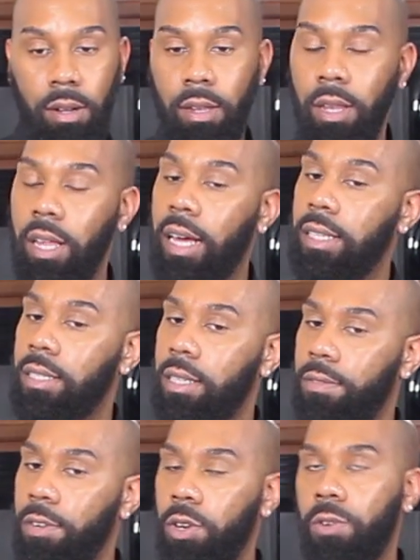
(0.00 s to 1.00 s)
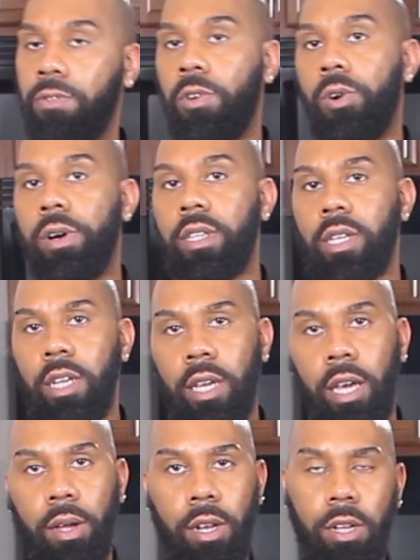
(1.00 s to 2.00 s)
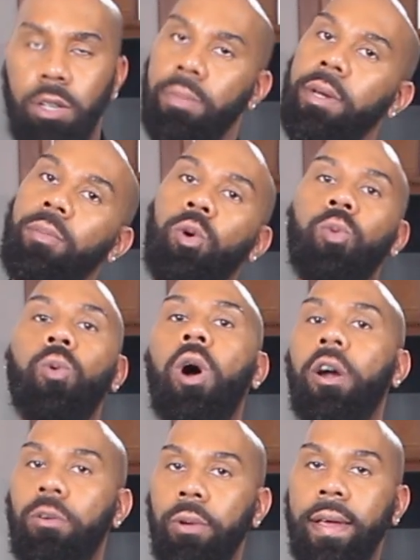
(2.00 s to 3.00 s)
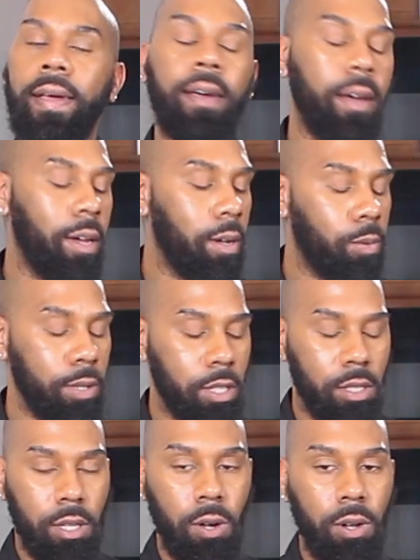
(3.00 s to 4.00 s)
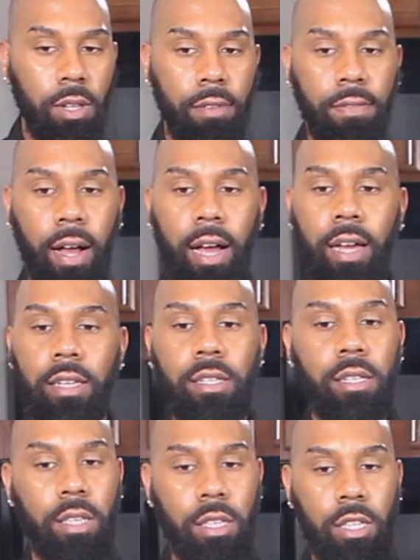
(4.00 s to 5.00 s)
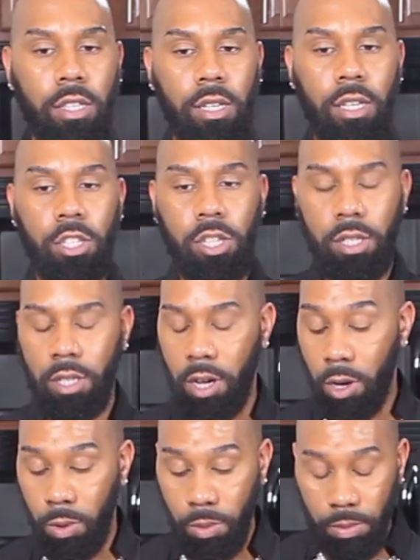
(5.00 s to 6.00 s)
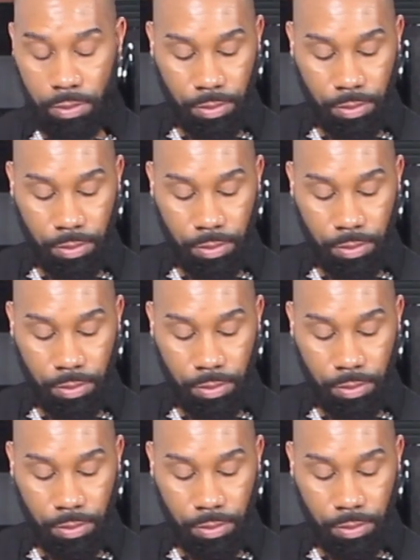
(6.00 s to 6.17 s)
less. If you do 4, it's going to get a little bit more watery, which is totally fine. To each its own.